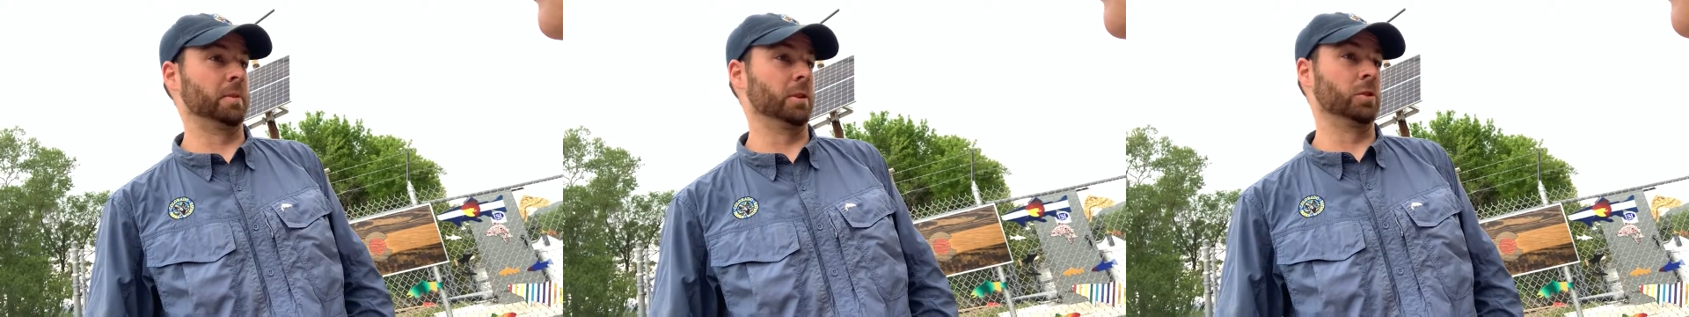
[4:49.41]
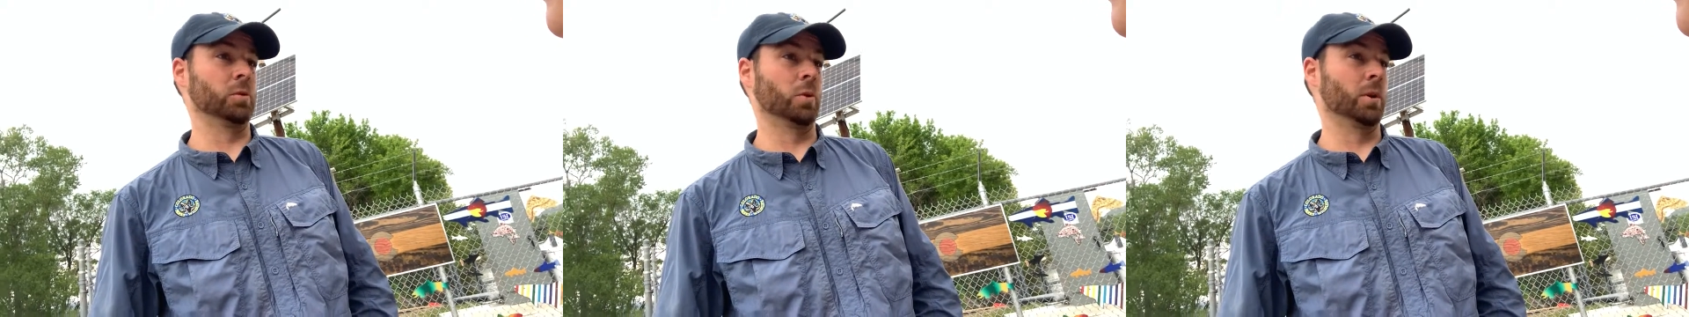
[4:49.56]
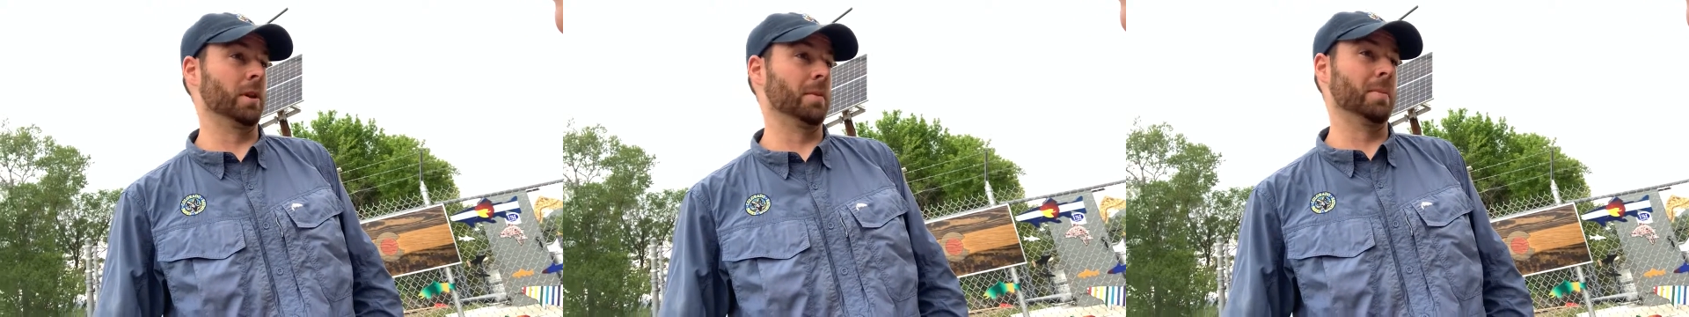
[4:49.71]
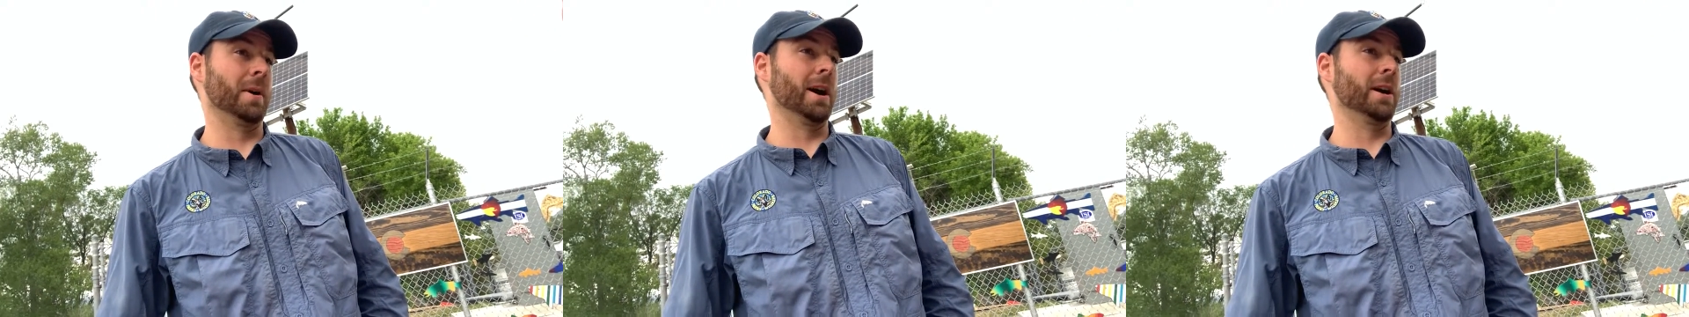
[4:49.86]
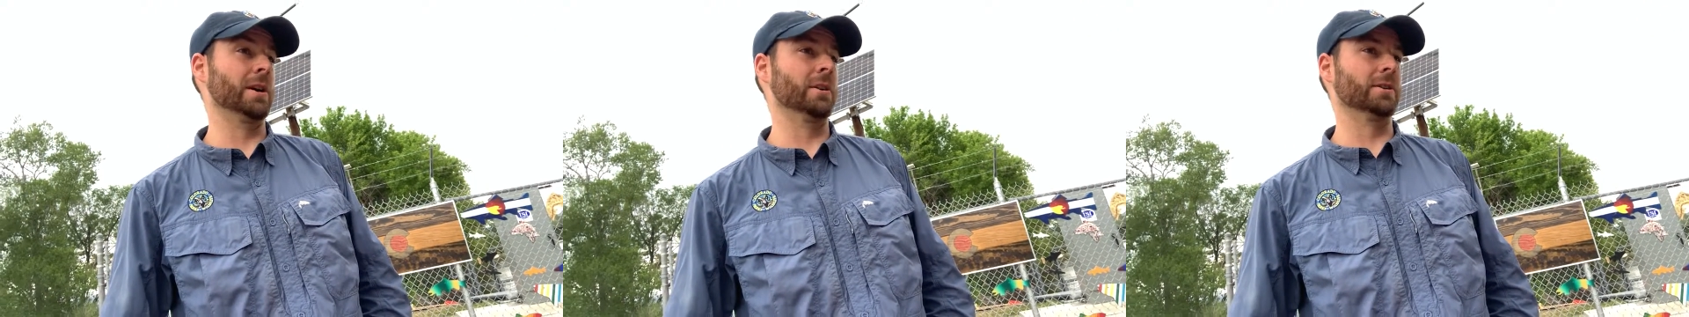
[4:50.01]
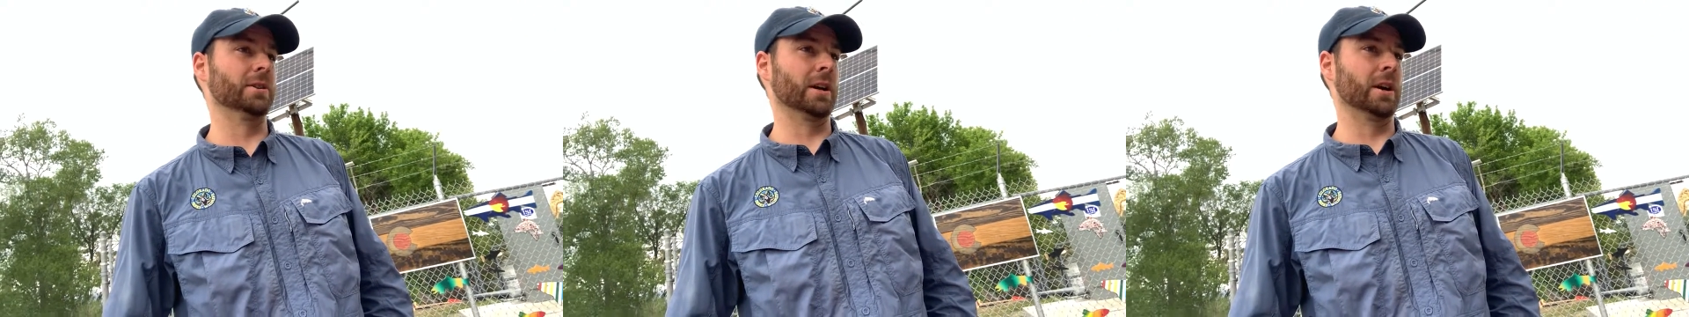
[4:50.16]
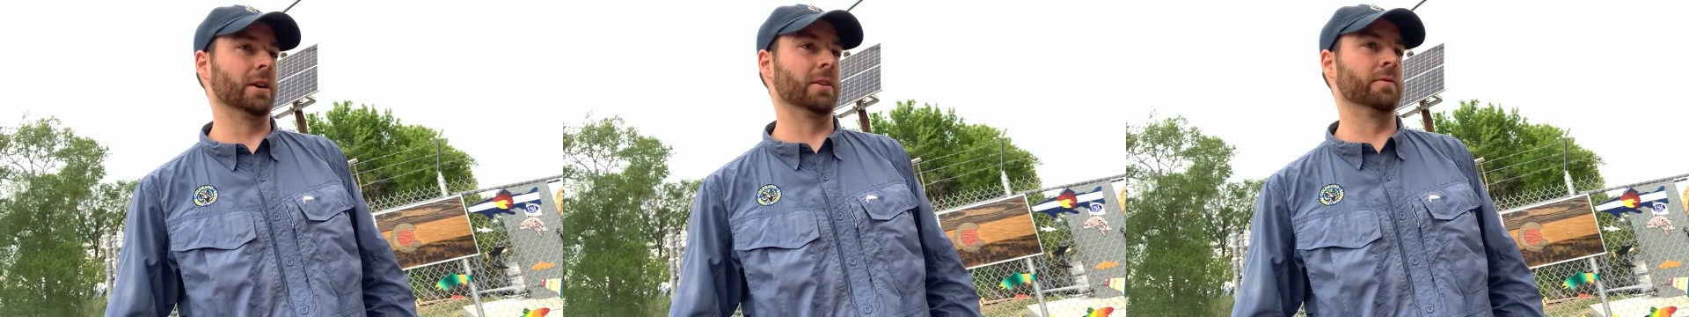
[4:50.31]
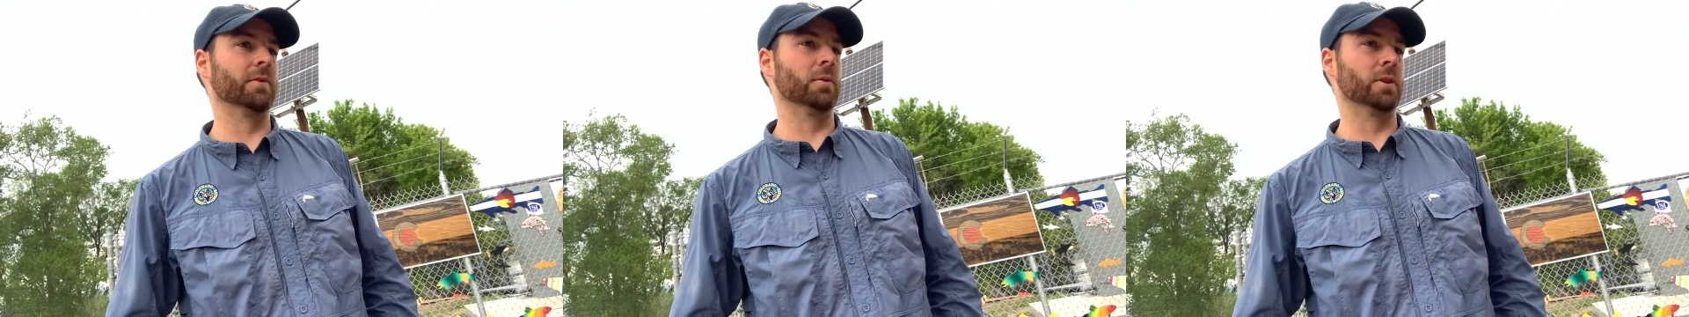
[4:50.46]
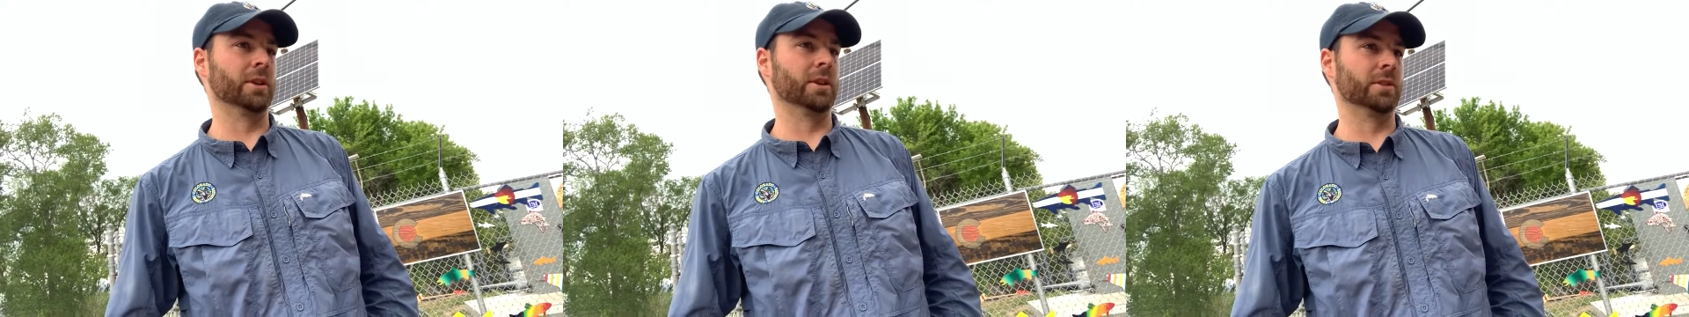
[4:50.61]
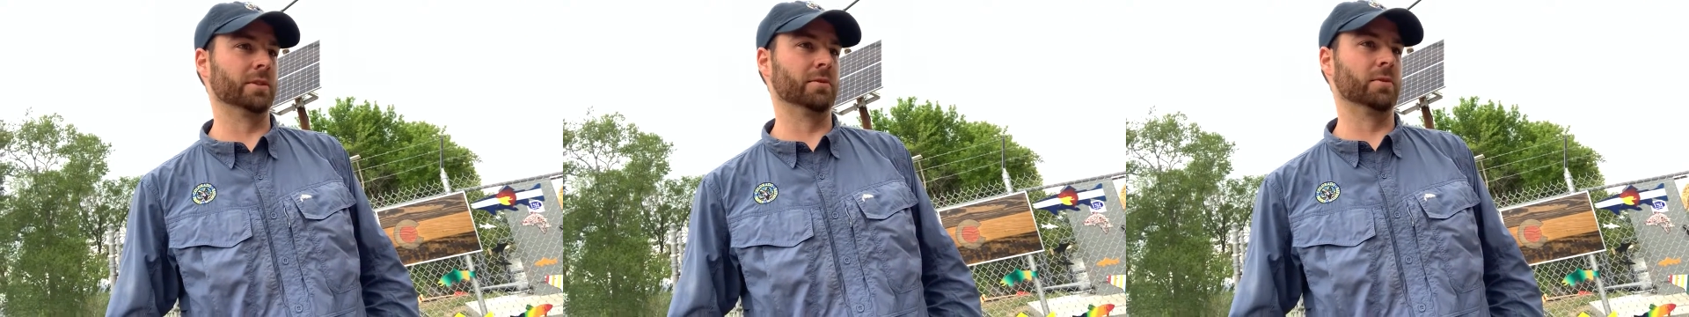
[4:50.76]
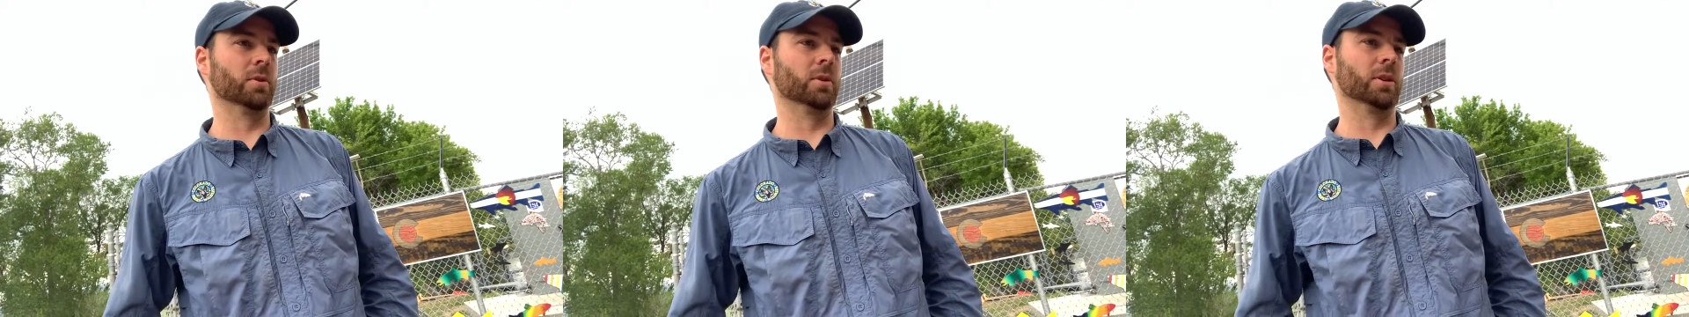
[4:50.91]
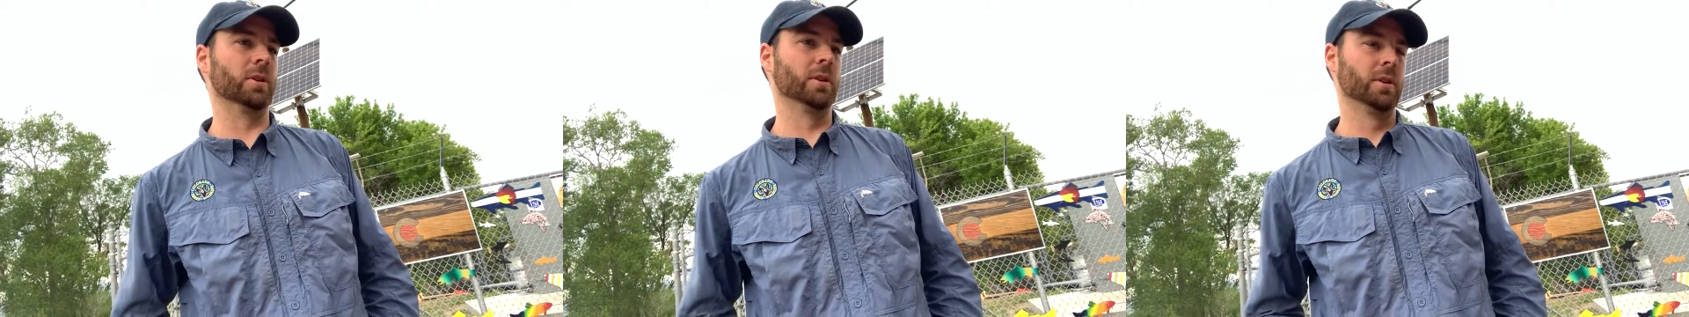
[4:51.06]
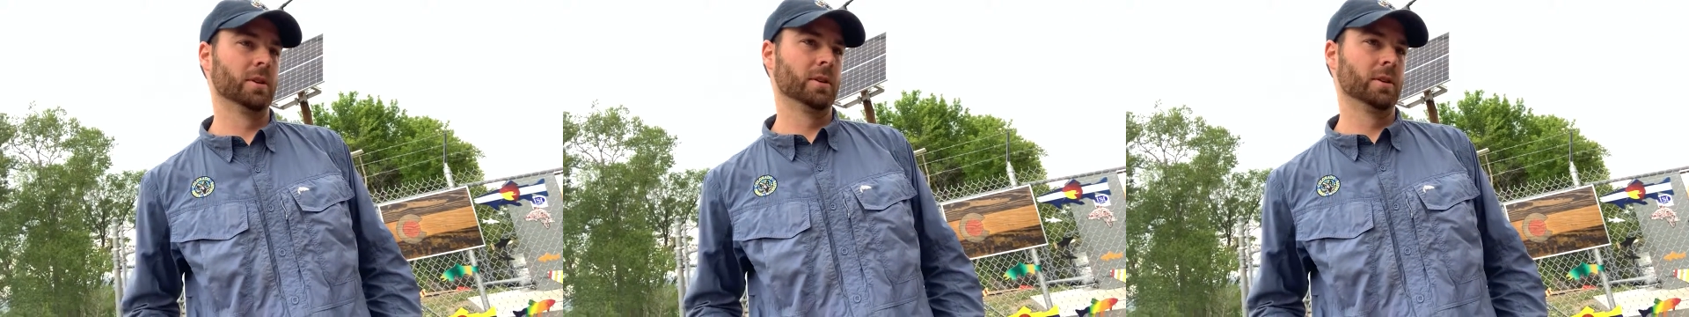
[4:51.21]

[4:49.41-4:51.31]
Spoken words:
to 20 miles out of a reservoir